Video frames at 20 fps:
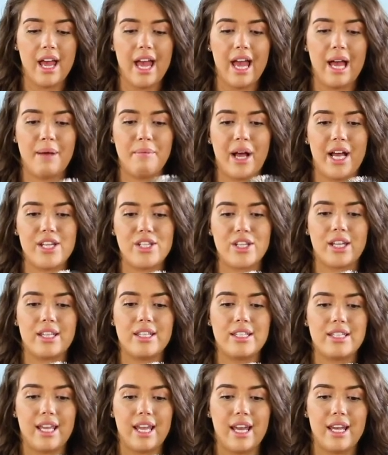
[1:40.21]
Um, as you can
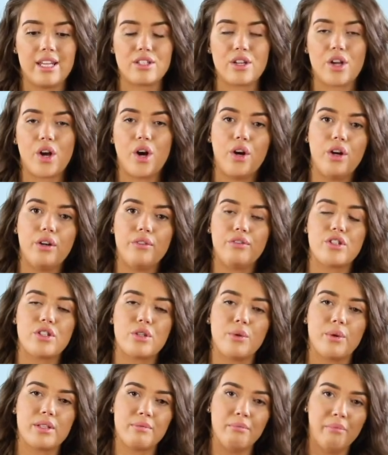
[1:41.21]
see, it is curved,
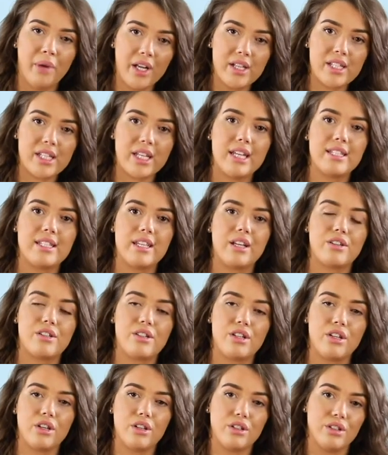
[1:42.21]
so so it's much easier
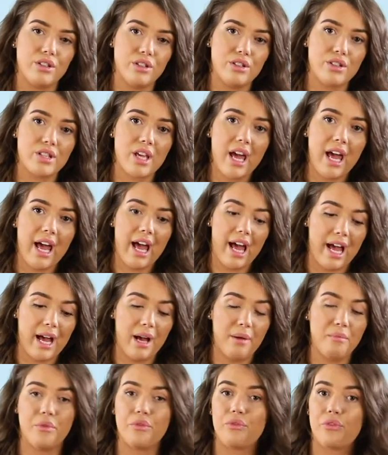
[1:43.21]
to use
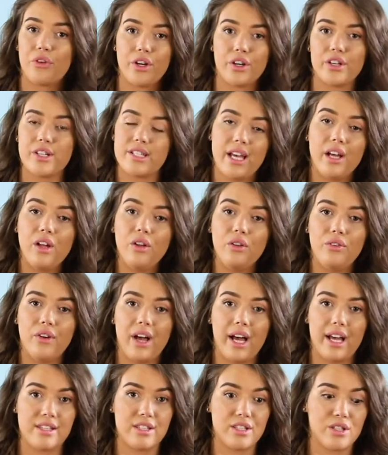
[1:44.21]
um, for yourself
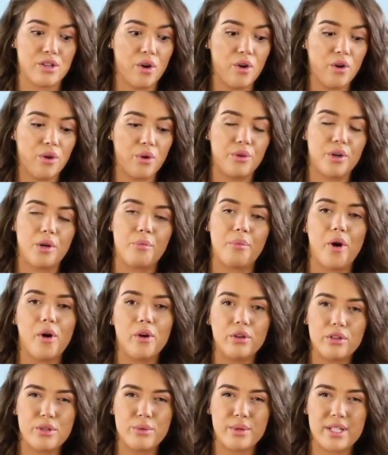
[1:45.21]
as the dog owner, but
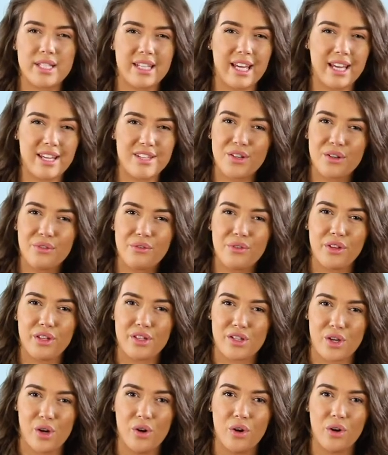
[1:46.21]
also it's nicer for the
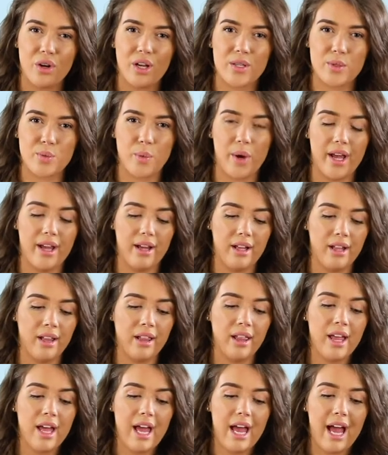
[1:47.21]
dog as
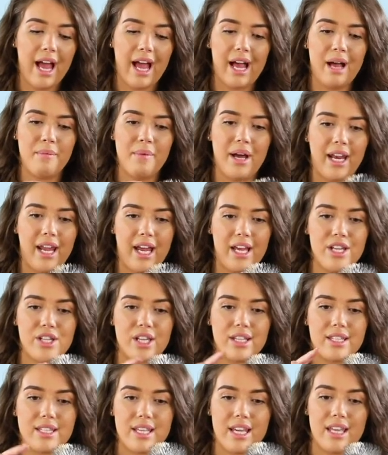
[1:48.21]
well. Um, and as you
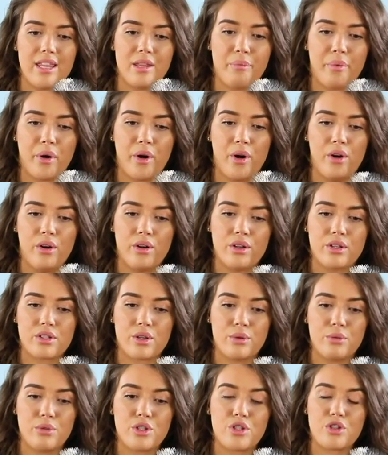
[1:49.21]
can see, the prongs
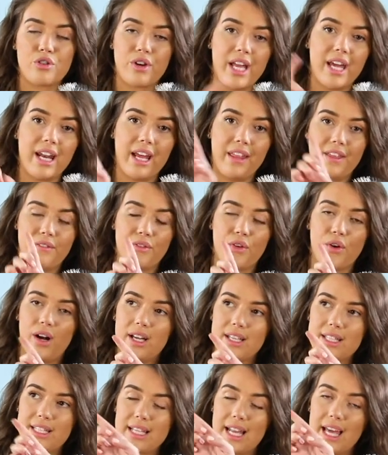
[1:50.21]
go straight and they've got
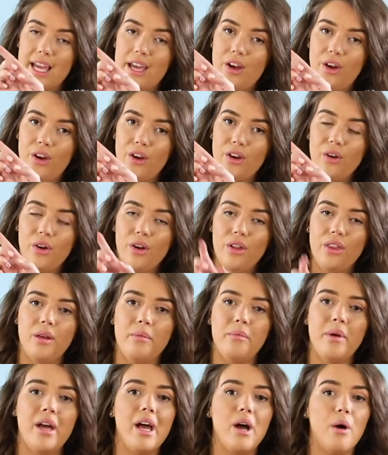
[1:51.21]
a slight hook on
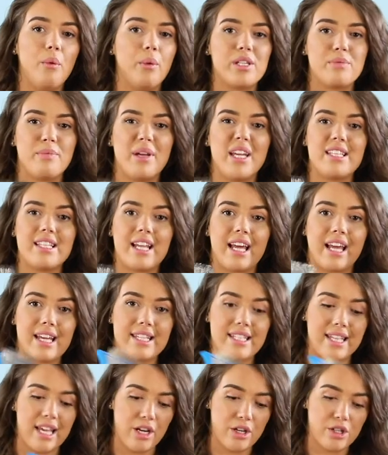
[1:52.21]
them, which means, like I
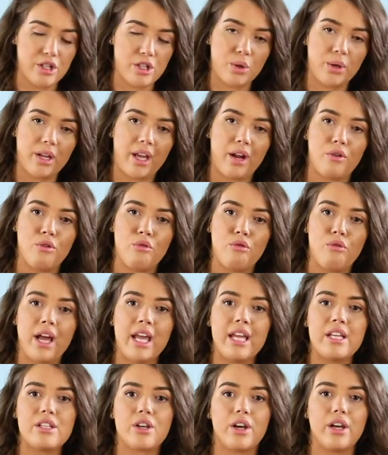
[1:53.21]
say, you're just gonna get
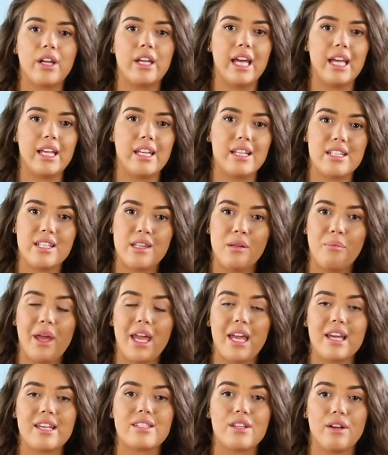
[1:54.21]
right down into the
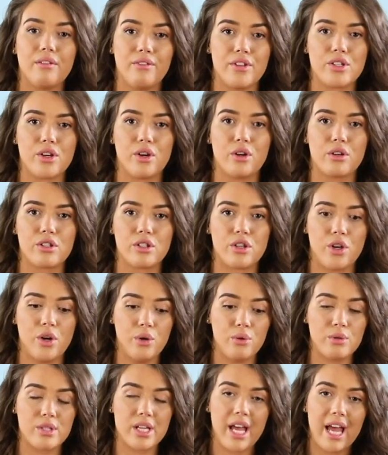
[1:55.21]
base of the dog's
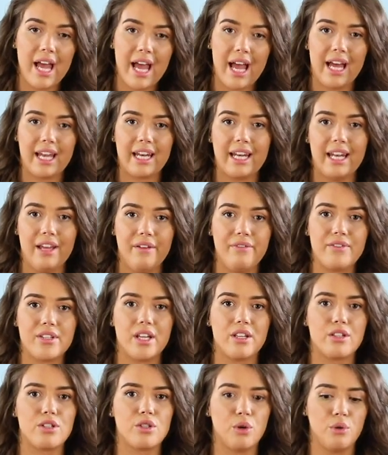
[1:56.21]
coat and lift
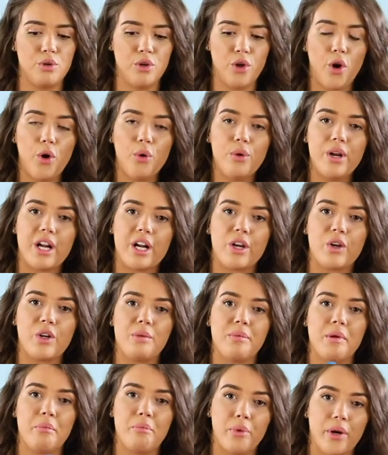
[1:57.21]
it. So not only are you gonna
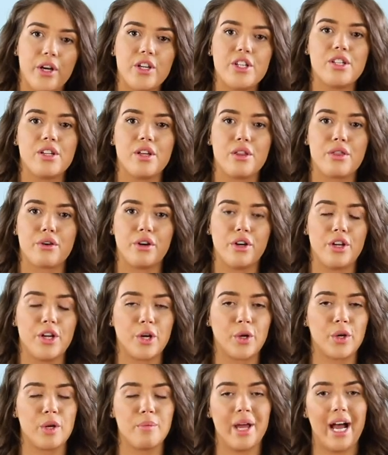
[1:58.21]
be brushing it through, you're
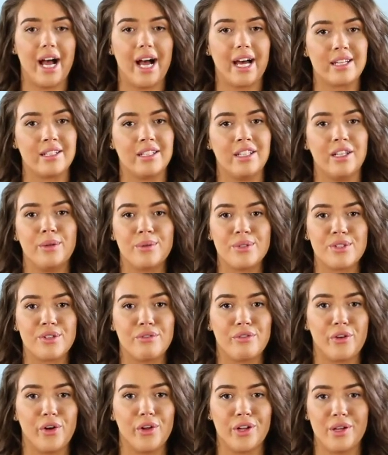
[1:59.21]
gonna be adding loads of
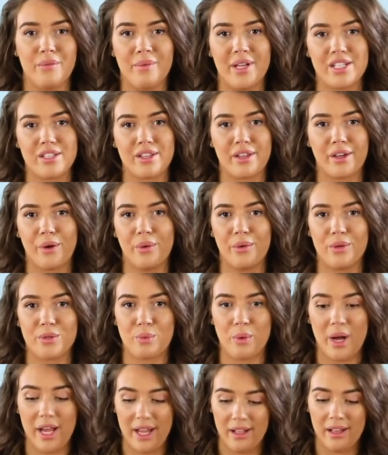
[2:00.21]
volume into the coat as
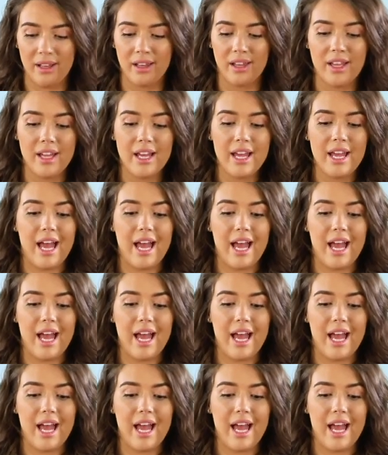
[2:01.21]
well.